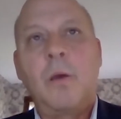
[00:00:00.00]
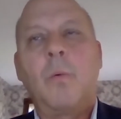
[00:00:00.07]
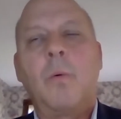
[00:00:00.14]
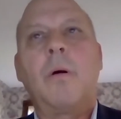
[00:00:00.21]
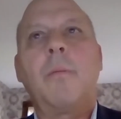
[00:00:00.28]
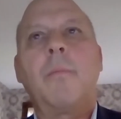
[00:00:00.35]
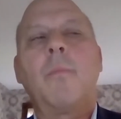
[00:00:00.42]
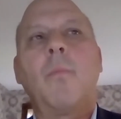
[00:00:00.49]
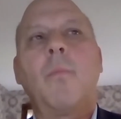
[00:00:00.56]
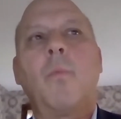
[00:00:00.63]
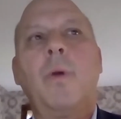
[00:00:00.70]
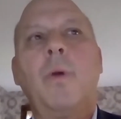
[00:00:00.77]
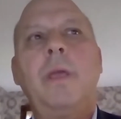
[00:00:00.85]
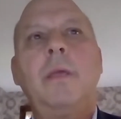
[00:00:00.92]
Well,
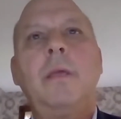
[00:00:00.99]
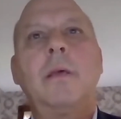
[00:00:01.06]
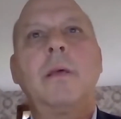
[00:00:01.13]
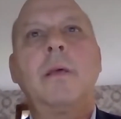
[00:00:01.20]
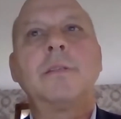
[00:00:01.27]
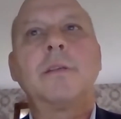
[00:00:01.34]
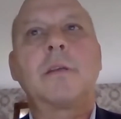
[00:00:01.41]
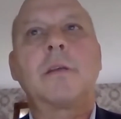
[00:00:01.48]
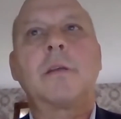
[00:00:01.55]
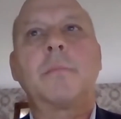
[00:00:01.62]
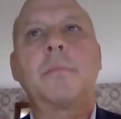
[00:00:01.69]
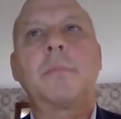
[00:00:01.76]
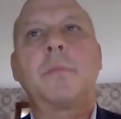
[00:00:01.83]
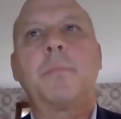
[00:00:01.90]
we
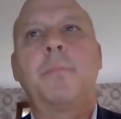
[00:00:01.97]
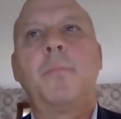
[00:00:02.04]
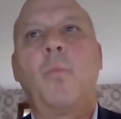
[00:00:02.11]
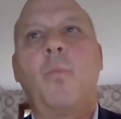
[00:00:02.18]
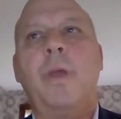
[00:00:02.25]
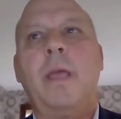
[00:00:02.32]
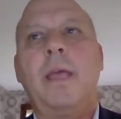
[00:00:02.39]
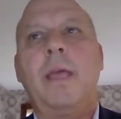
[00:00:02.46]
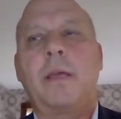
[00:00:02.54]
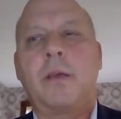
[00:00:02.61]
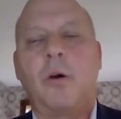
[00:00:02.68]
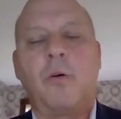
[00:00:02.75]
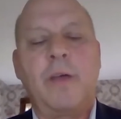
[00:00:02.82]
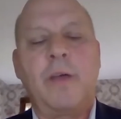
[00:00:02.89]

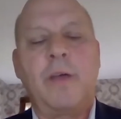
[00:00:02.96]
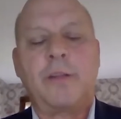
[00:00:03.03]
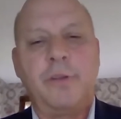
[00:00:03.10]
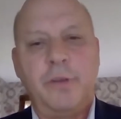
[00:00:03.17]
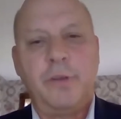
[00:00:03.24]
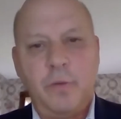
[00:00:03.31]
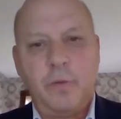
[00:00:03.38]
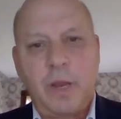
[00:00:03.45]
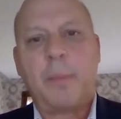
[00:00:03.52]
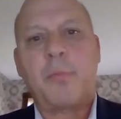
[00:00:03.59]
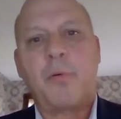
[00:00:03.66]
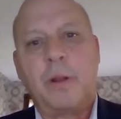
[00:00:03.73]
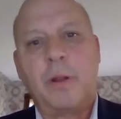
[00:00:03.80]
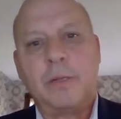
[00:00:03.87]
at Covectra do
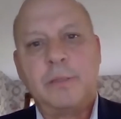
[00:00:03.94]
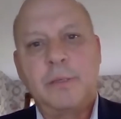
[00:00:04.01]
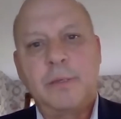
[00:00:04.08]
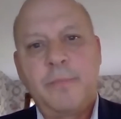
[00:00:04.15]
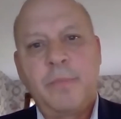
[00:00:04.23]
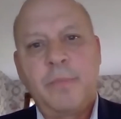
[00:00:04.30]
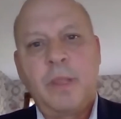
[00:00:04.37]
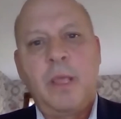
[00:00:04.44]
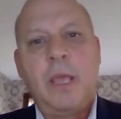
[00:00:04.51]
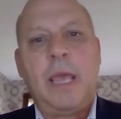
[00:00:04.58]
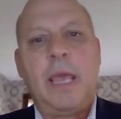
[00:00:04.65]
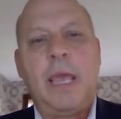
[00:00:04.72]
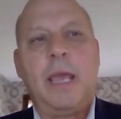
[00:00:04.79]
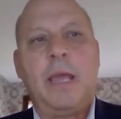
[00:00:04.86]
not print.
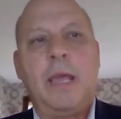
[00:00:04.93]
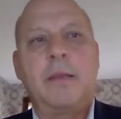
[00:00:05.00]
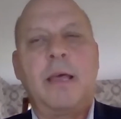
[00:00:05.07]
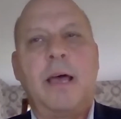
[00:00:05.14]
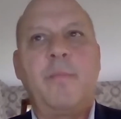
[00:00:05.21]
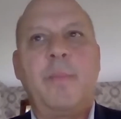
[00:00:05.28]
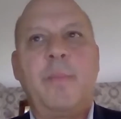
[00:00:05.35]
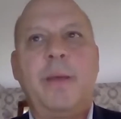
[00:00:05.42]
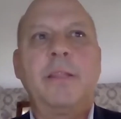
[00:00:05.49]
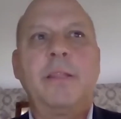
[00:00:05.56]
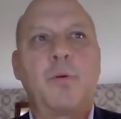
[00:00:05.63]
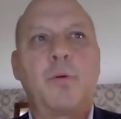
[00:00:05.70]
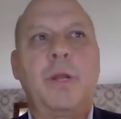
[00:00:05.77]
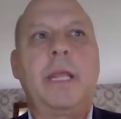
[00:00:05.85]
And I've been
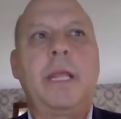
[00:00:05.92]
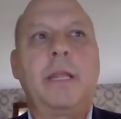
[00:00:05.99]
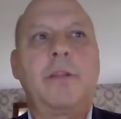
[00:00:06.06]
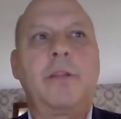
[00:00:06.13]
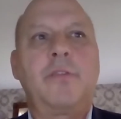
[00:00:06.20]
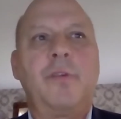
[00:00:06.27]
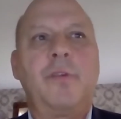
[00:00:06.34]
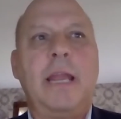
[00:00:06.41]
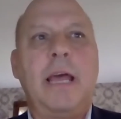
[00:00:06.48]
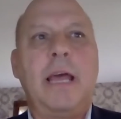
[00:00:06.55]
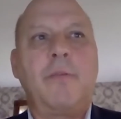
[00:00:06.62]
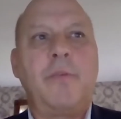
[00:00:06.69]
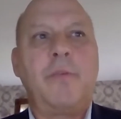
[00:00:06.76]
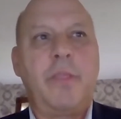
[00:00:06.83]
in the printing industry
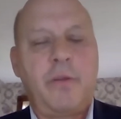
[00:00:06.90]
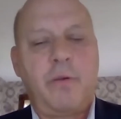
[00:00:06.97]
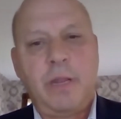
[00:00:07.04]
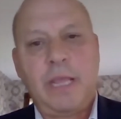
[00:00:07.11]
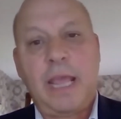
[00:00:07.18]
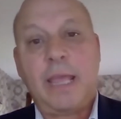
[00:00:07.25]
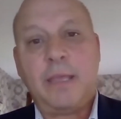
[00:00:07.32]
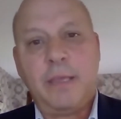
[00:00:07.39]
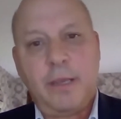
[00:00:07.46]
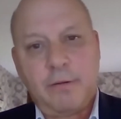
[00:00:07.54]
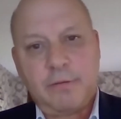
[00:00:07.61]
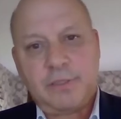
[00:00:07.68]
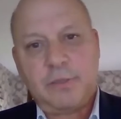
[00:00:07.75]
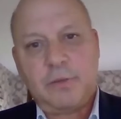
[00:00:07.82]
now for 38
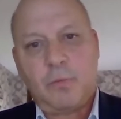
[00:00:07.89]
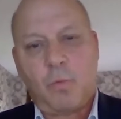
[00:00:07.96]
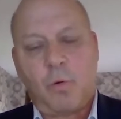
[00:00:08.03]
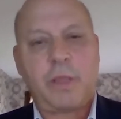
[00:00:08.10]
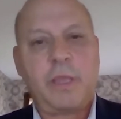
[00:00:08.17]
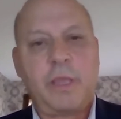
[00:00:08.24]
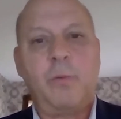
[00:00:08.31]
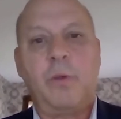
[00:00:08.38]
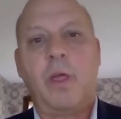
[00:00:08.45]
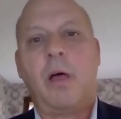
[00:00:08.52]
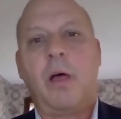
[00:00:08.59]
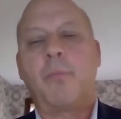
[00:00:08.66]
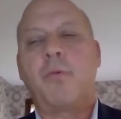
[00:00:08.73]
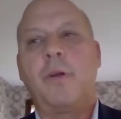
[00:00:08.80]
years, working with
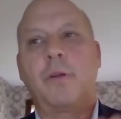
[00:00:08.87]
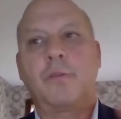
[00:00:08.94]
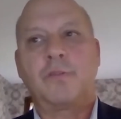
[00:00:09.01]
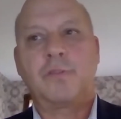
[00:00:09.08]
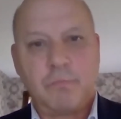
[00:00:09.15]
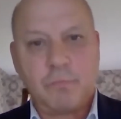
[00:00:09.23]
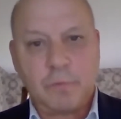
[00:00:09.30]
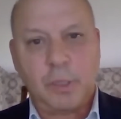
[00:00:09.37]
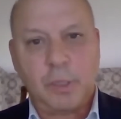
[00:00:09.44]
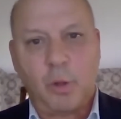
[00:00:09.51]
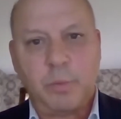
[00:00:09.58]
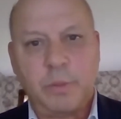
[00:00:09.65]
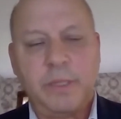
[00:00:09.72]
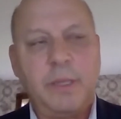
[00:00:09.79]
all printers
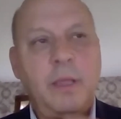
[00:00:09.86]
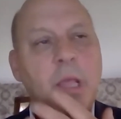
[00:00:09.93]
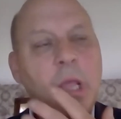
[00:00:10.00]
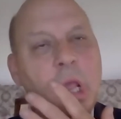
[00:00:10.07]
globally.